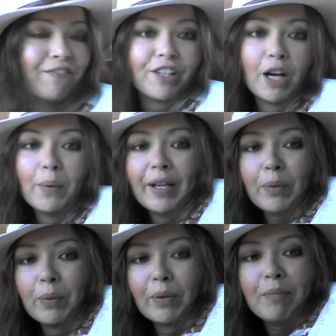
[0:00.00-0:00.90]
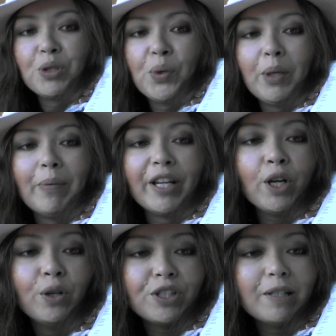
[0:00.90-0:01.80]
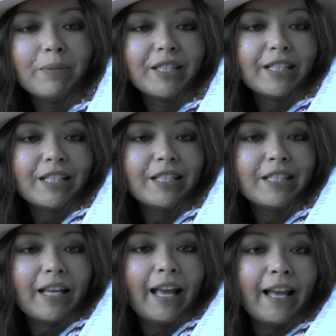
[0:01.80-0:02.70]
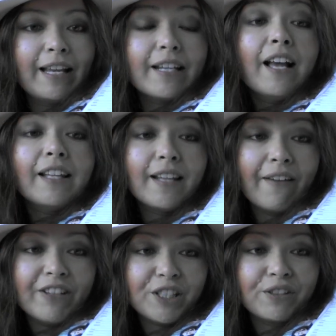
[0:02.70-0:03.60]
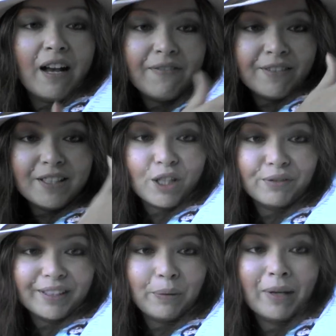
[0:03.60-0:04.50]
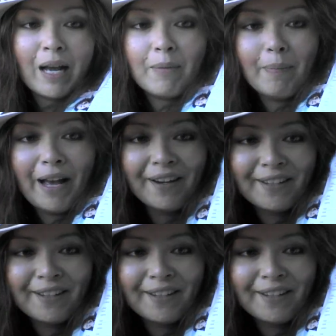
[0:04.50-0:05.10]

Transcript: of going with what I'm doing with my coaching business and Life is Crafted, so really what I'm about.